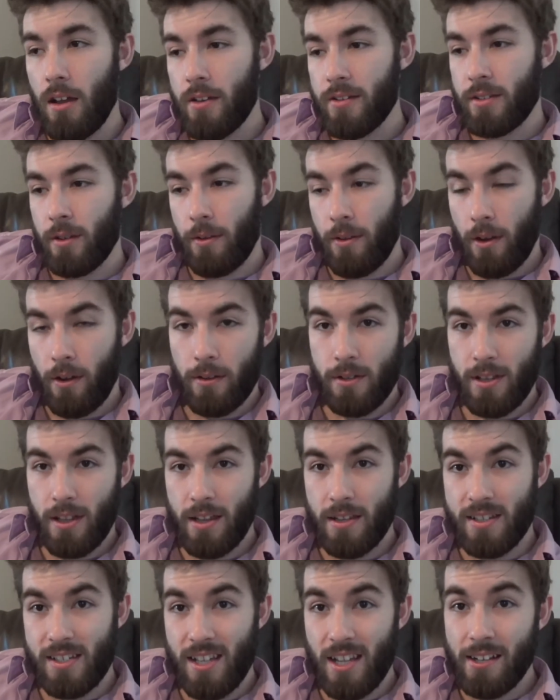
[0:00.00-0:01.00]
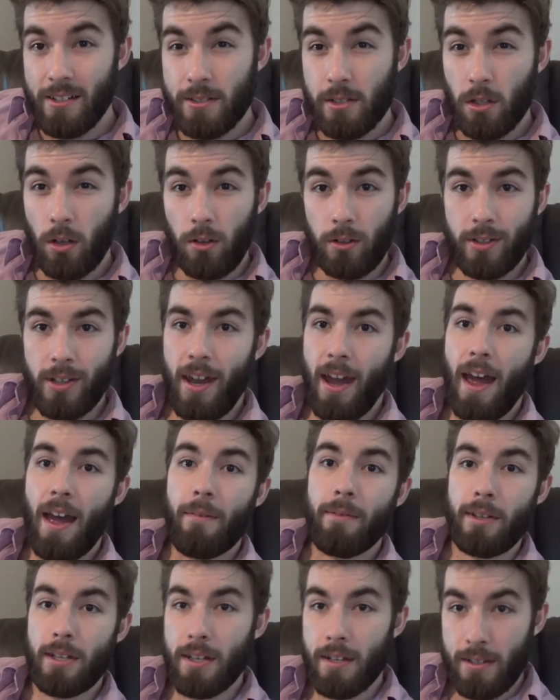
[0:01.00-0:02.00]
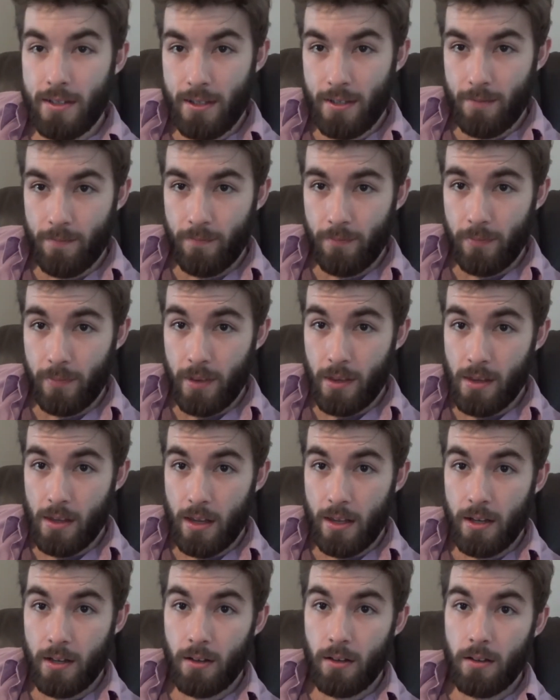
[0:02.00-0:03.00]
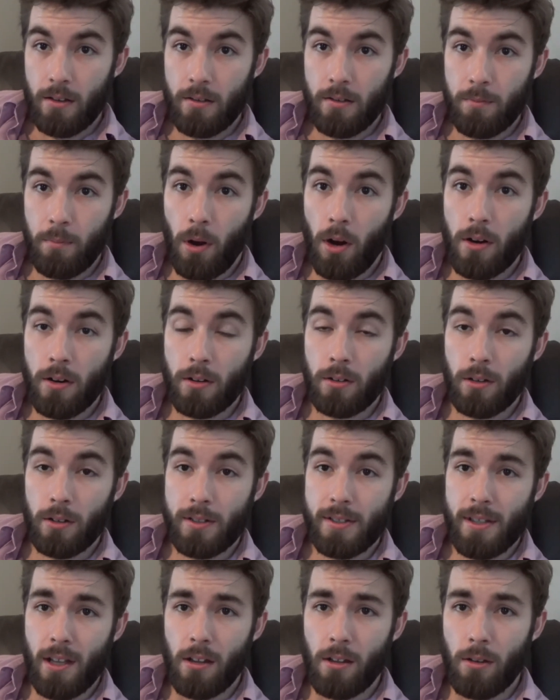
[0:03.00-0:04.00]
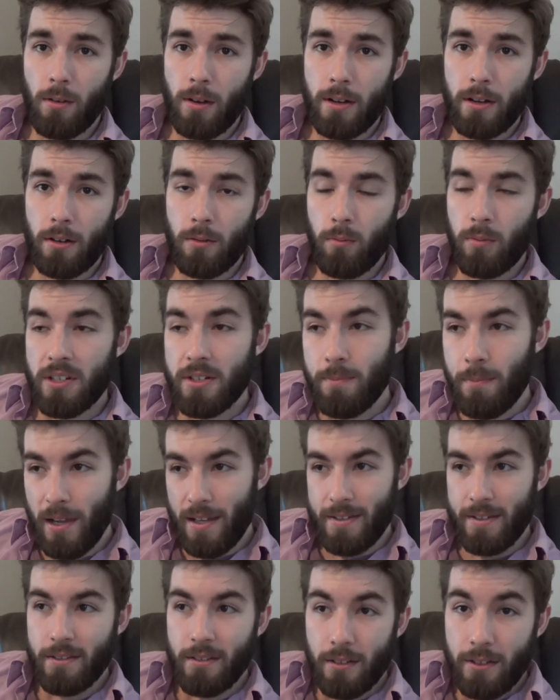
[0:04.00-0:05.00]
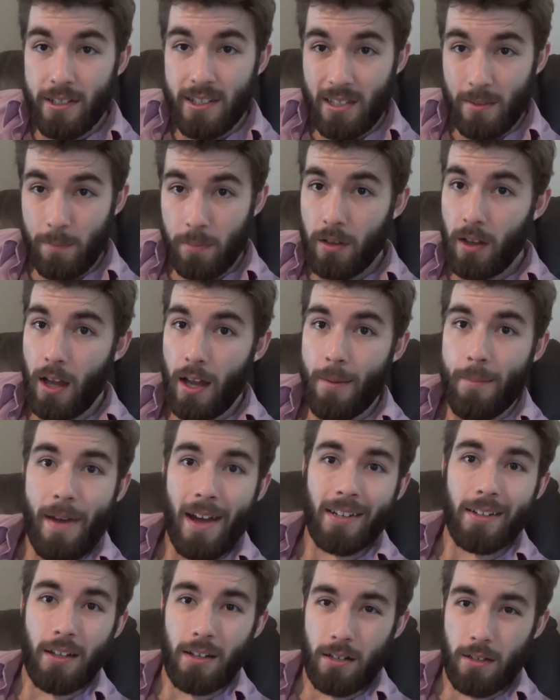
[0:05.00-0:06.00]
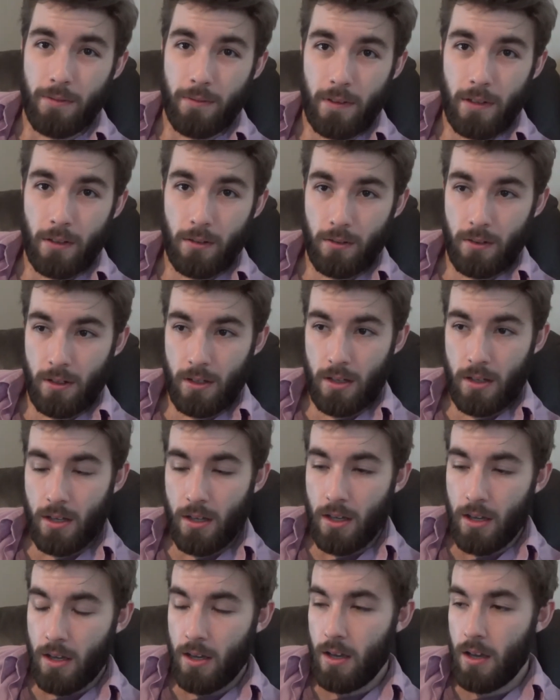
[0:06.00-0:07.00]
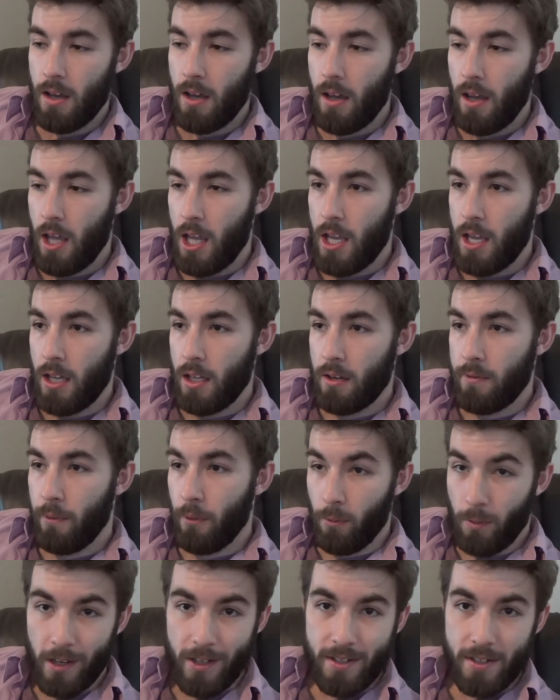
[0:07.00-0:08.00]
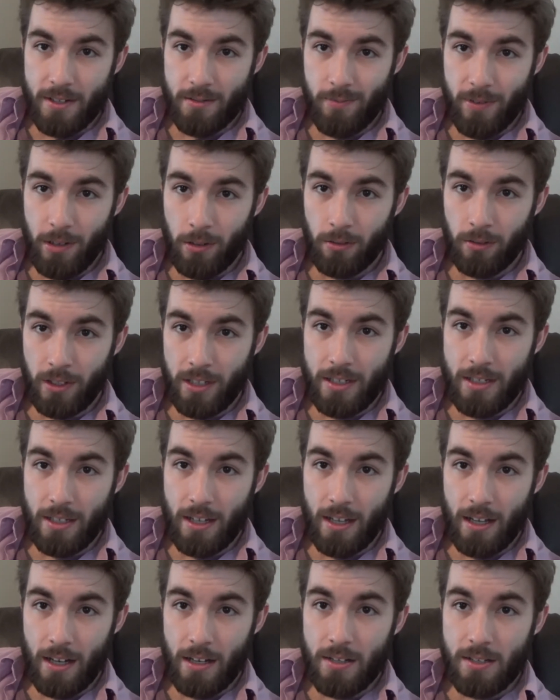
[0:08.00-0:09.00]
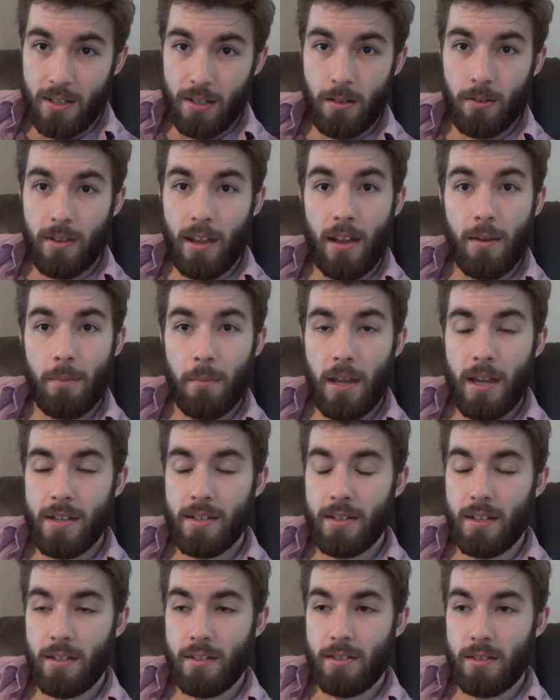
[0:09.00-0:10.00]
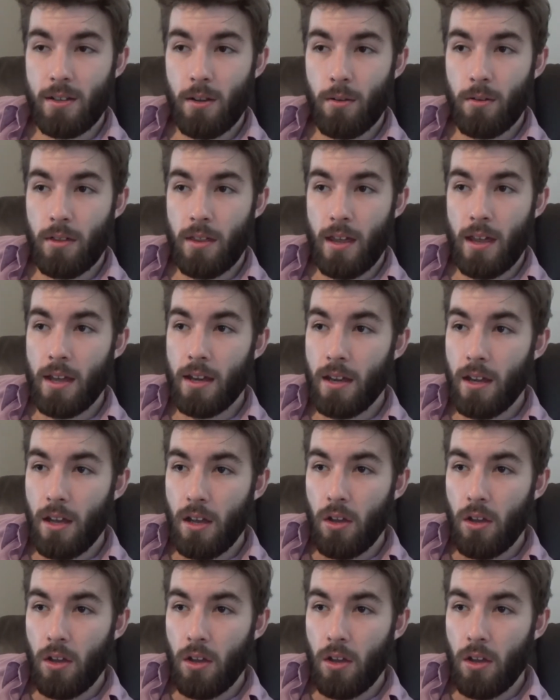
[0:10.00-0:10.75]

So, there's these things called cavities in a particle accelerator, which basically supply a magnetic field. And for reasons we don't need to get into, that makes it so that